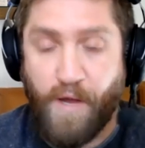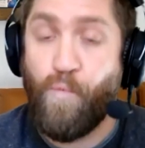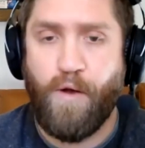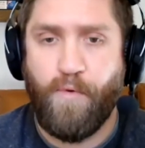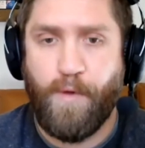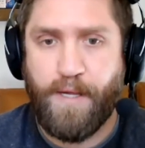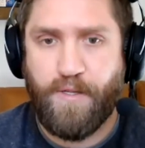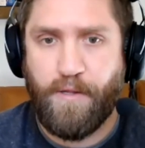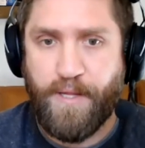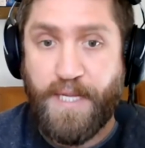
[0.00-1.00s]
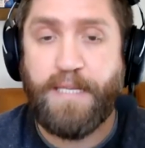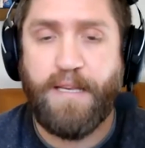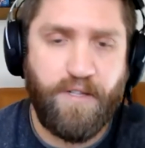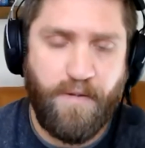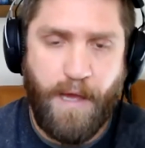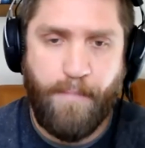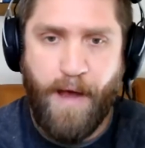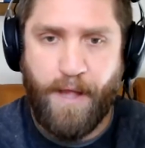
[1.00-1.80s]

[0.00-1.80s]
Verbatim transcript: can work with us on the details of that